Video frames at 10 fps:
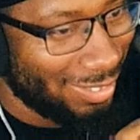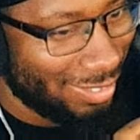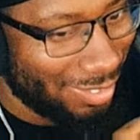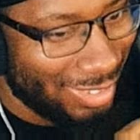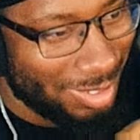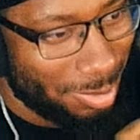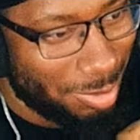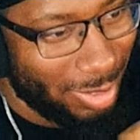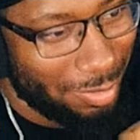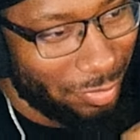so this is supposed to
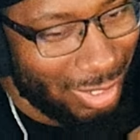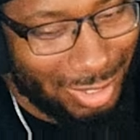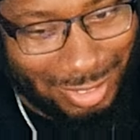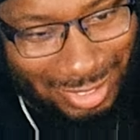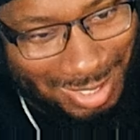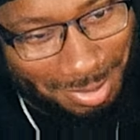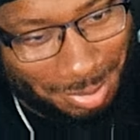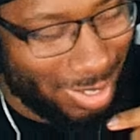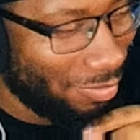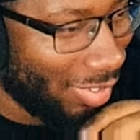be the freaking that's supposed
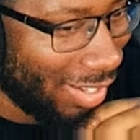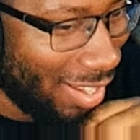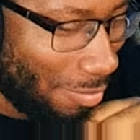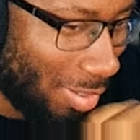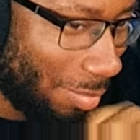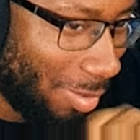to be the freaking comedy